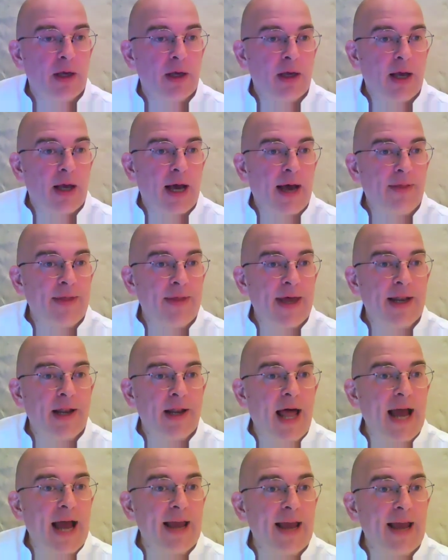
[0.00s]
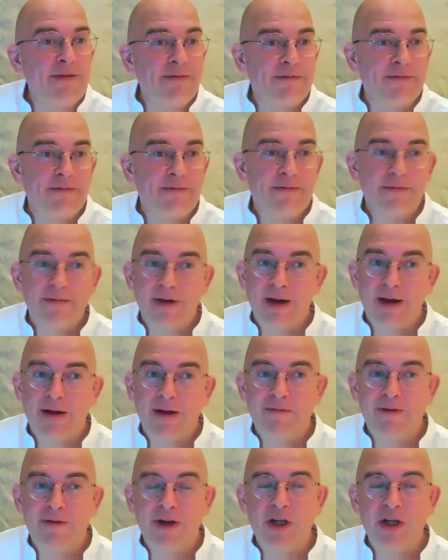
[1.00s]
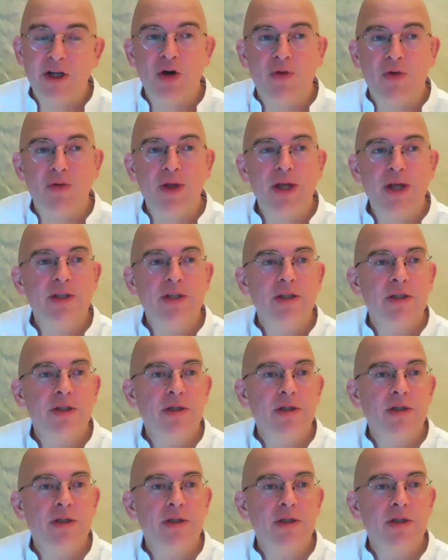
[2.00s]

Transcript: And then life, and I'll finish on this,